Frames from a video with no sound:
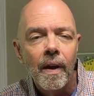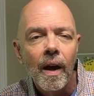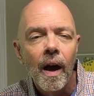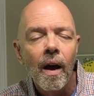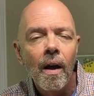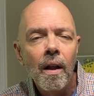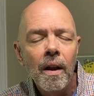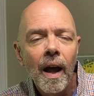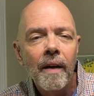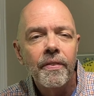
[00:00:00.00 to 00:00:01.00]

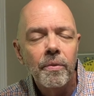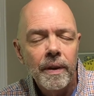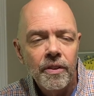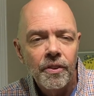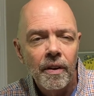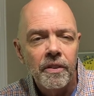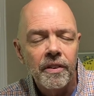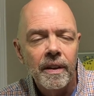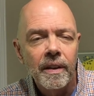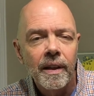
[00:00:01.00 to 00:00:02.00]
All of the research
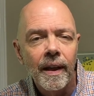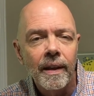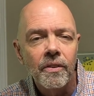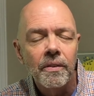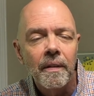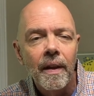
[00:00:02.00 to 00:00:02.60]
indicates